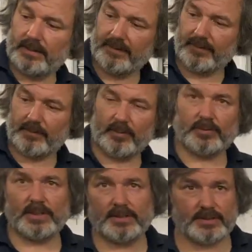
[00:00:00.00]
lengthy
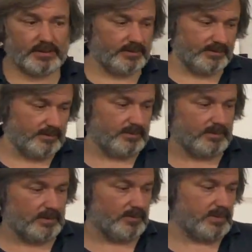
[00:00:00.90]
process.
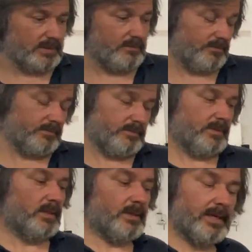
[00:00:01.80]

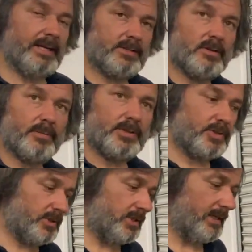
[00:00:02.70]
The head's got to be
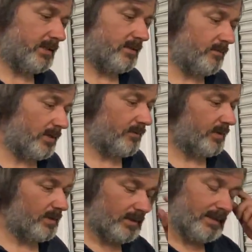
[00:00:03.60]
checked and
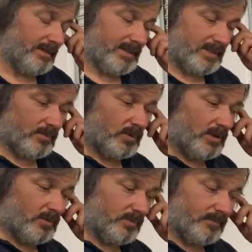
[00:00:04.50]
whatever. It takes a
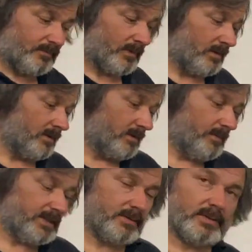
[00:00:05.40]
while,
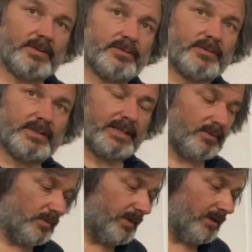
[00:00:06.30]
messing around,
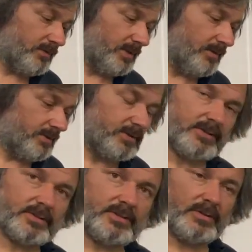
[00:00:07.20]
taking all the valves out. It's
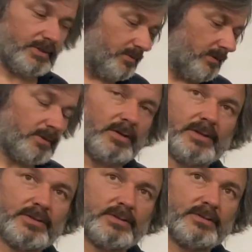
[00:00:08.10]
just, you like doing them
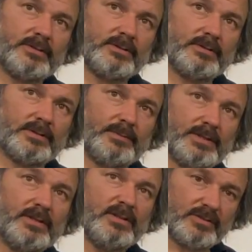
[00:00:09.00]
collets, Timmy, didn't you?